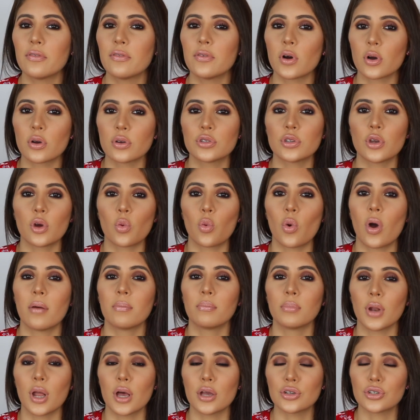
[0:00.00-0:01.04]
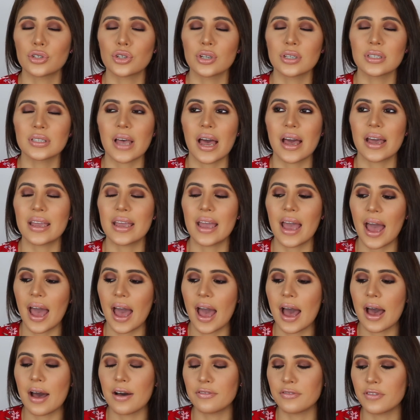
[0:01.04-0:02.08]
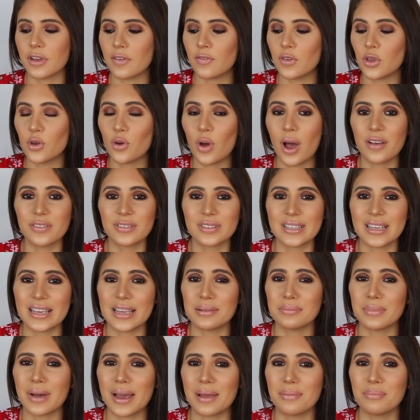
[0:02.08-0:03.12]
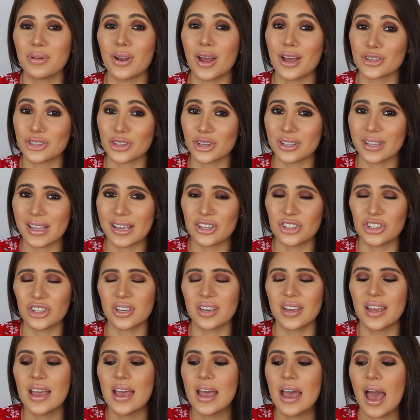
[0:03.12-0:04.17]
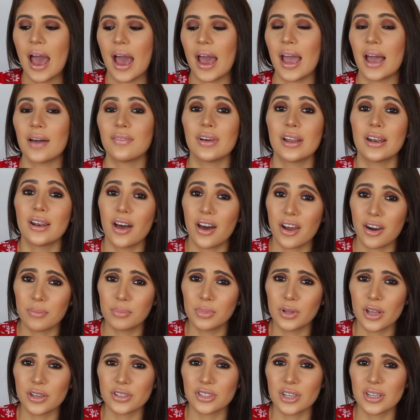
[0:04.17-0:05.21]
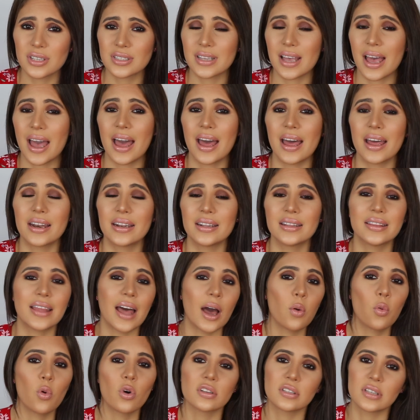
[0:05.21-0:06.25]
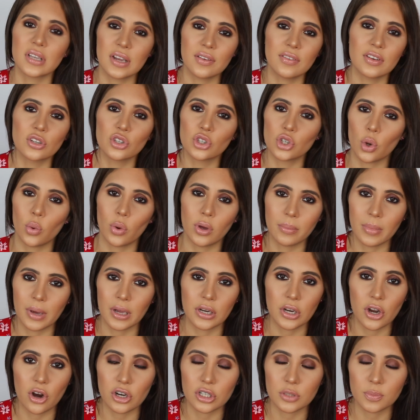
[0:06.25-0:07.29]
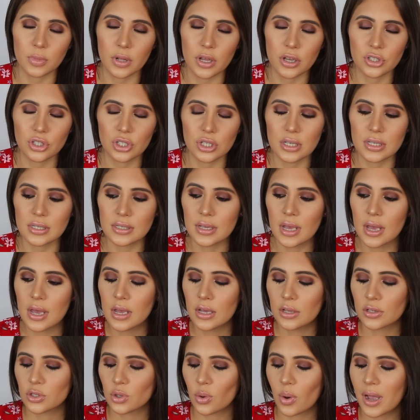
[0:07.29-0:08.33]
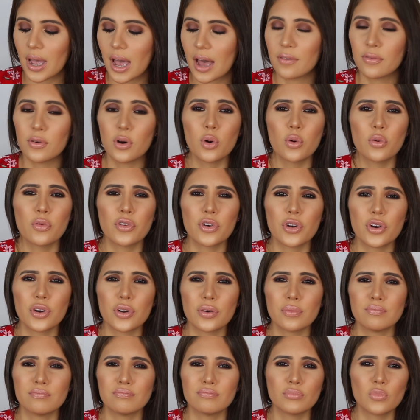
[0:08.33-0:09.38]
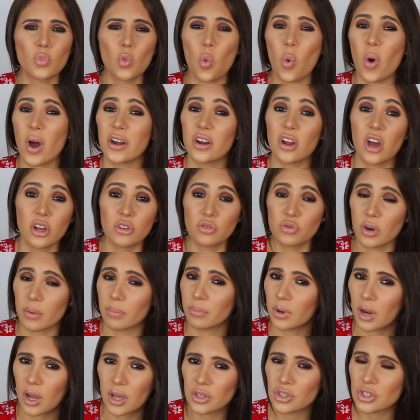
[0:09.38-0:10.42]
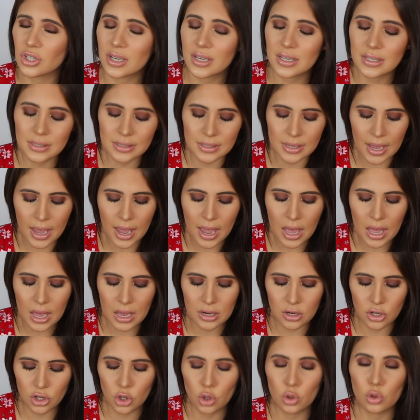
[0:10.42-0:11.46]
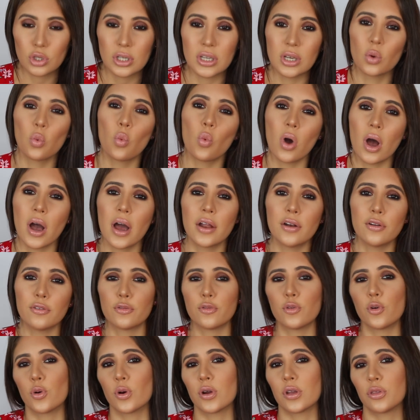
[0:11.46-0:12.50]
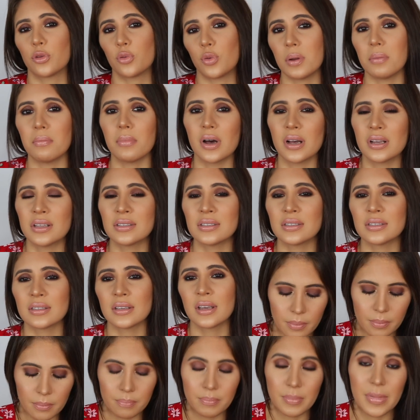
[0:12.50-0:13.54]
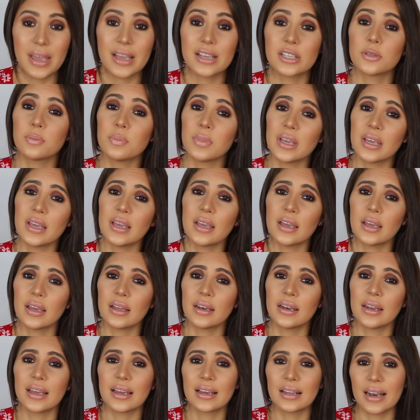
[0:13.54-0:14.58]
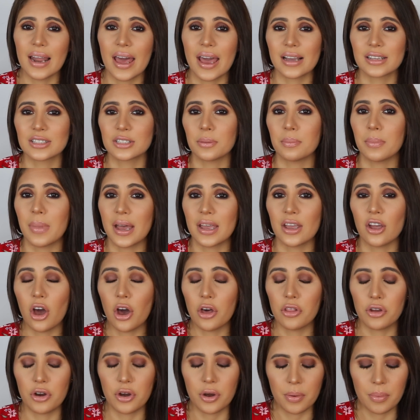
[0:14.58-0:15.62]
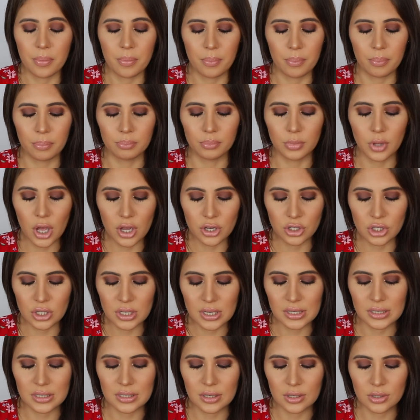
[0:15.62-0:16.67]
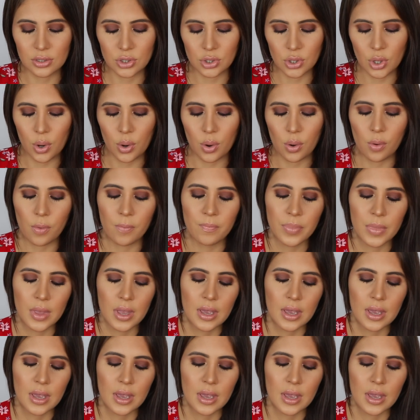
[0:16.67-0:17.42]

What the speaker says: to focus on one blush because I have, if you have seen my blush collection, I have a lot of blushes, and that wasn't even showing my NARS blushes. So I have over 100 blushes, and using one for 3 months makes me neglect my other blushes. So